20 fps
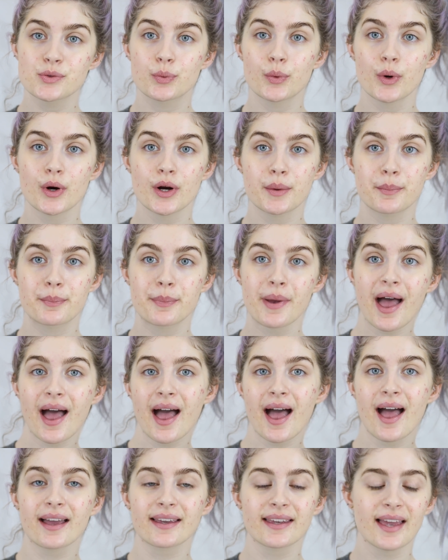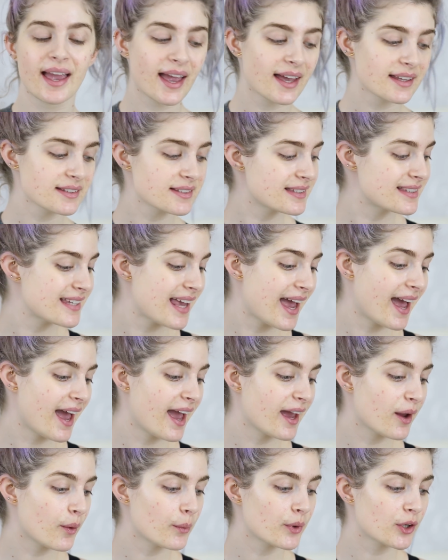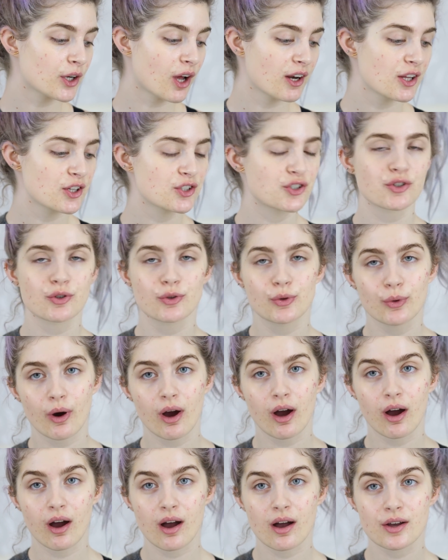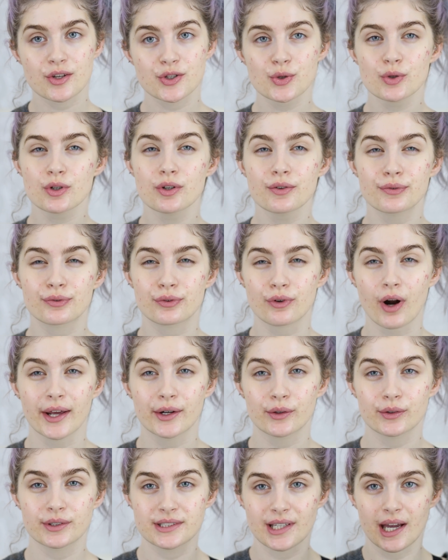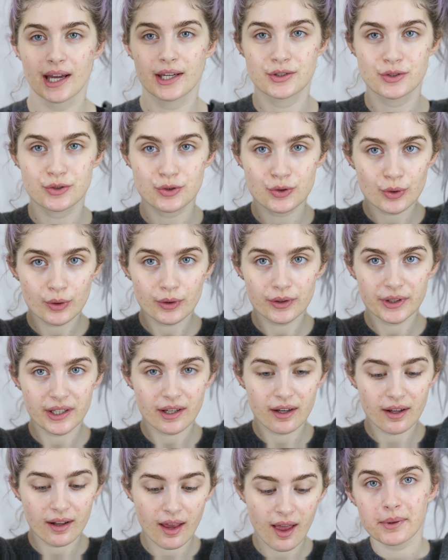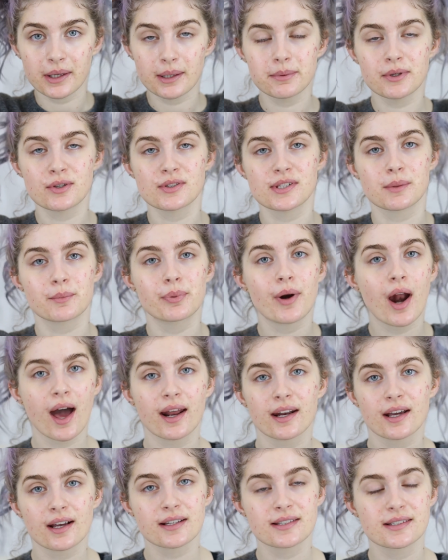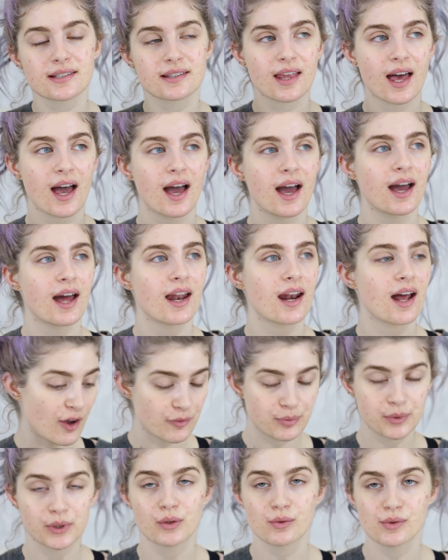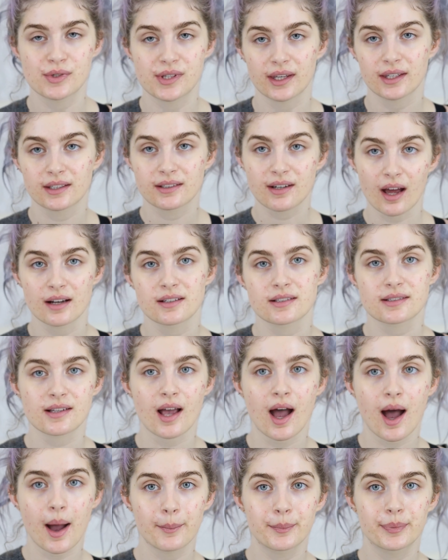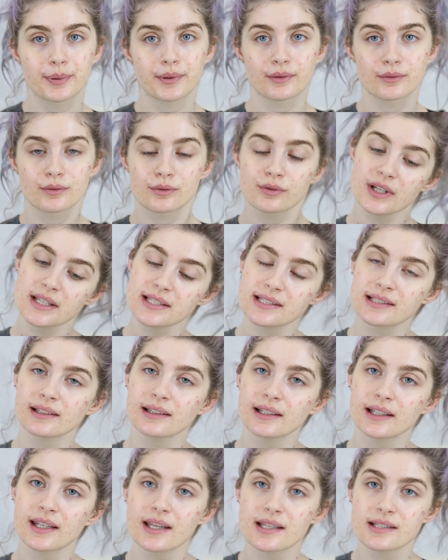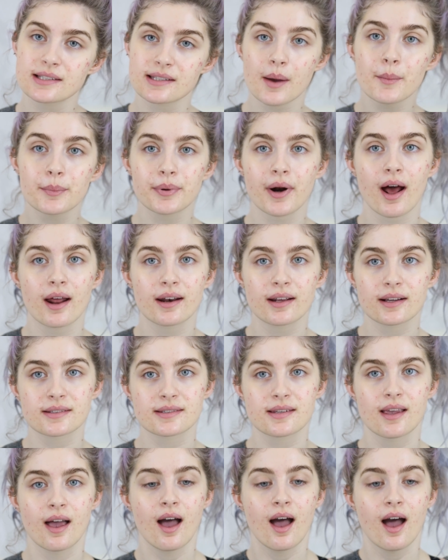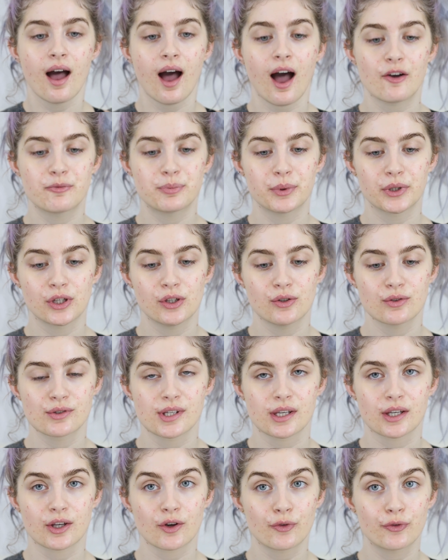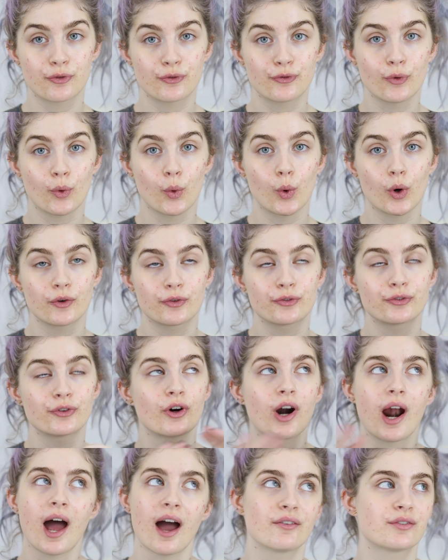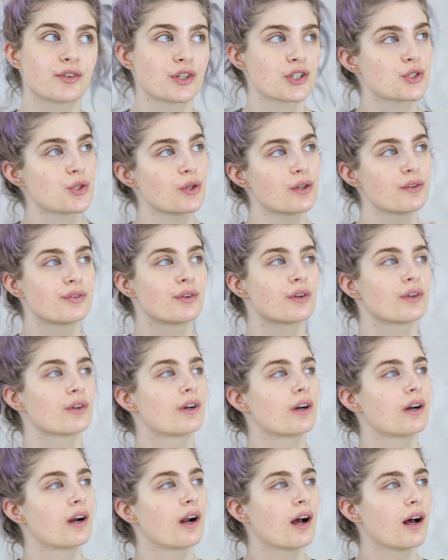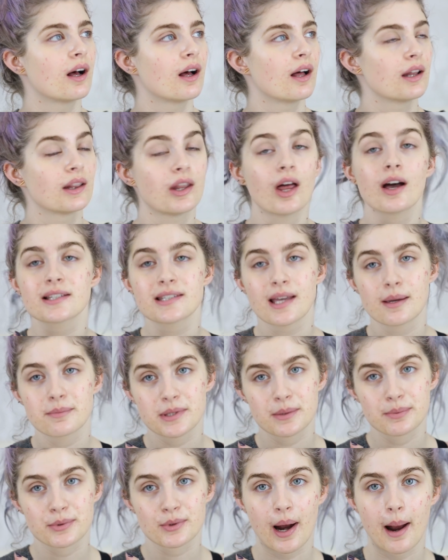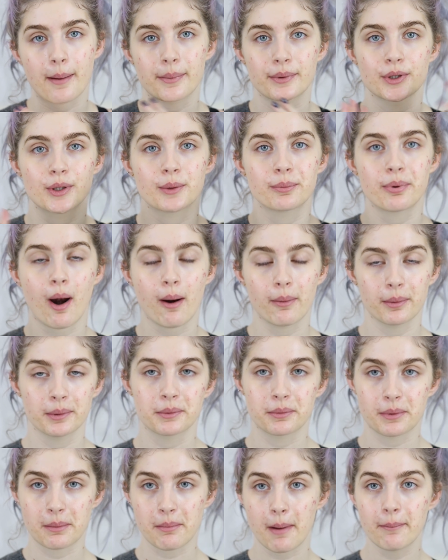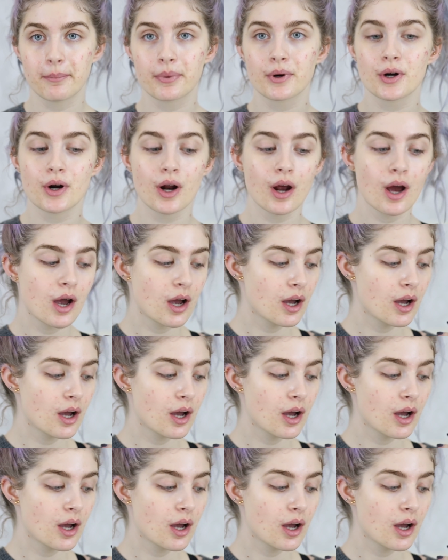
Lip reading: we're back, and today we're gonna do a sort of ride or die tutorial. I'm gonna be using products that I've been using non-stop recently. Some products I've been using for forever, so if you're a long-time subscriber, you'll probably remember